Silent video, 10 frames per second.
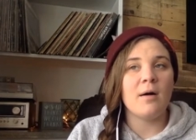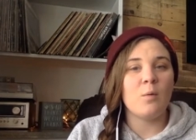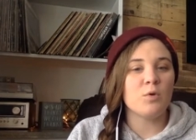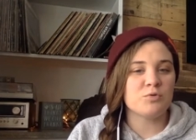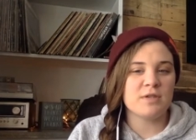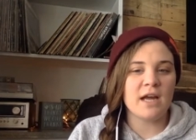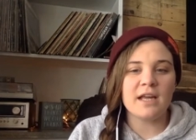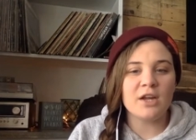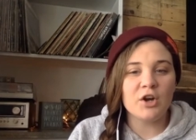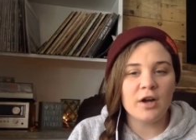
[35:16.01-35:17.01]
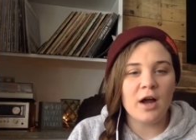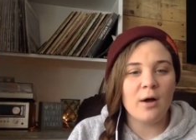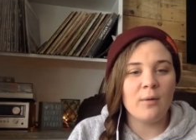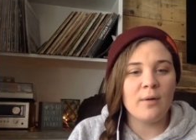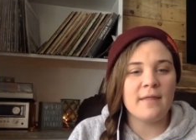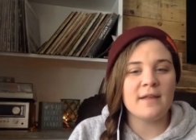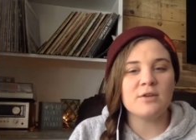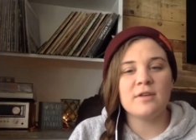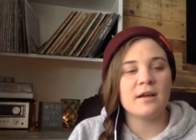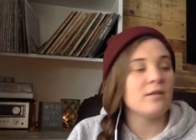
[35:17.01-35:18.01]
which was like a year ago. And then you
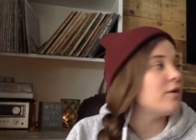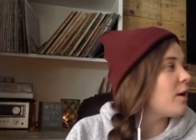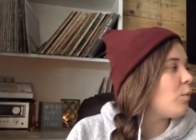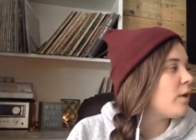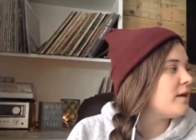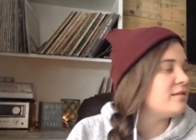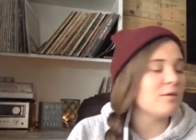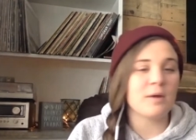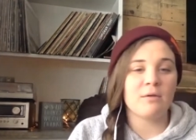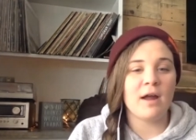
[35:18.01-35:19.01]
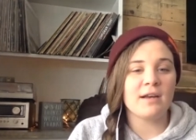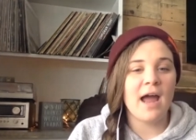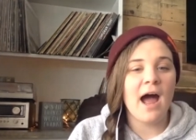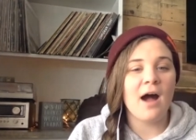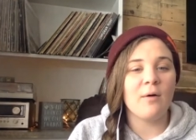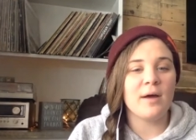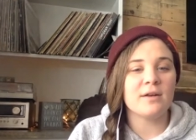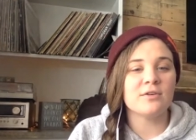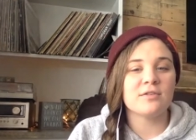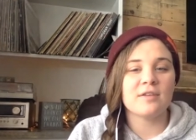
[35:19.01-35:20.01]
take a look at what he's doing right now, and
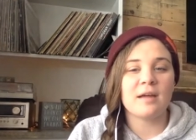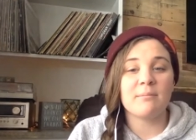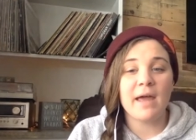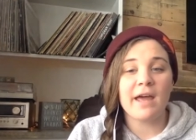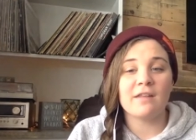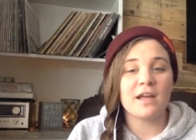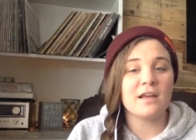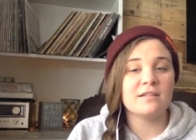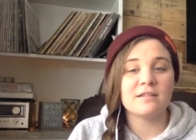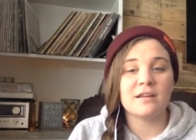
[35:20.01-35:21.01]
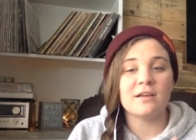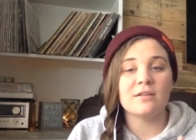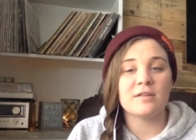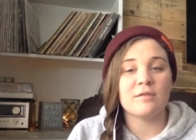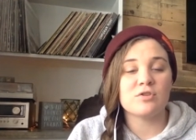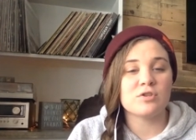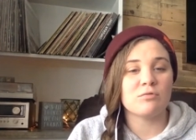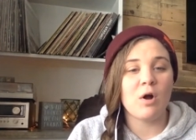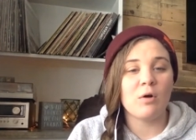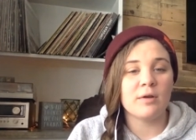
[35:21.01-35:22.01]
you're just like, man, like his skills have just
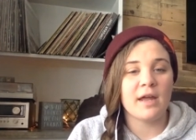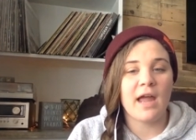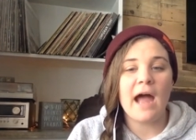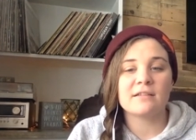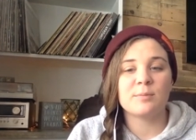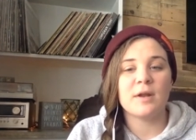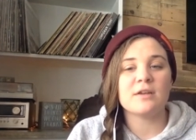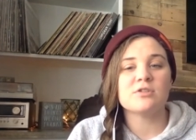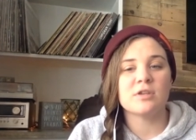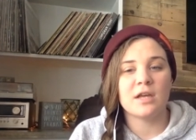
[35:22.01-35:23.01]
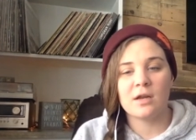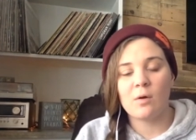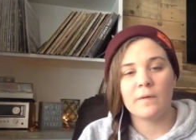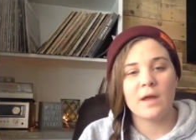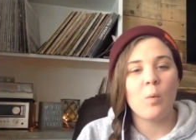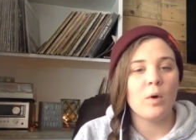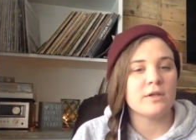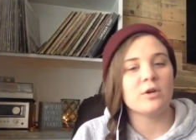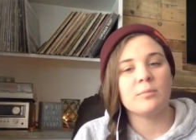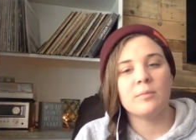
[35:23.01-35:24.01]
grown like exponentially in only a 1
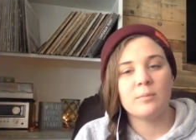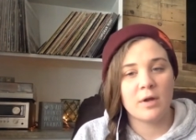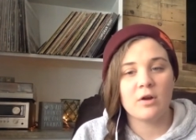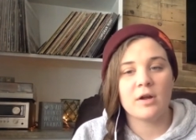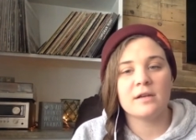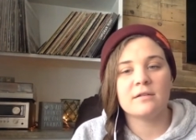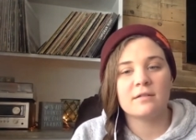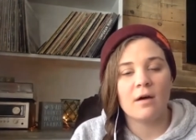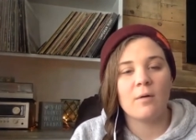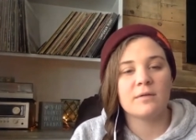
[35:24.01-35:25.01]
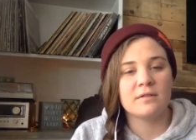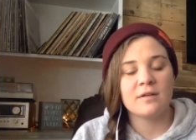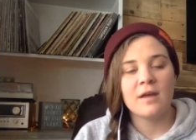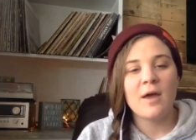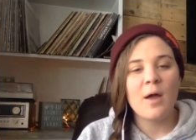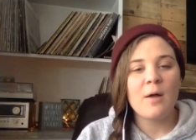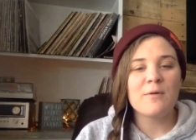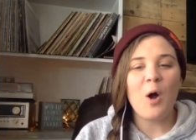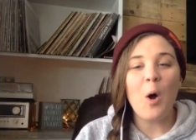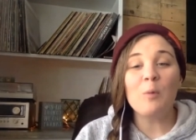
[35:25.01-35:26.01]
year period. So it's
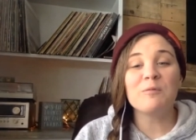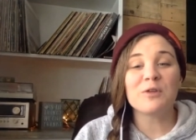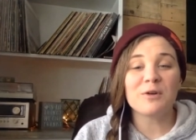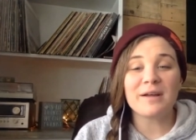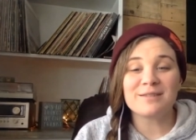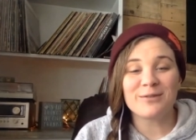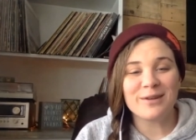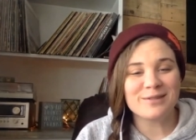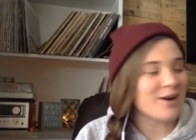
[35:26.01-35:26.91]
hope for the rest of us,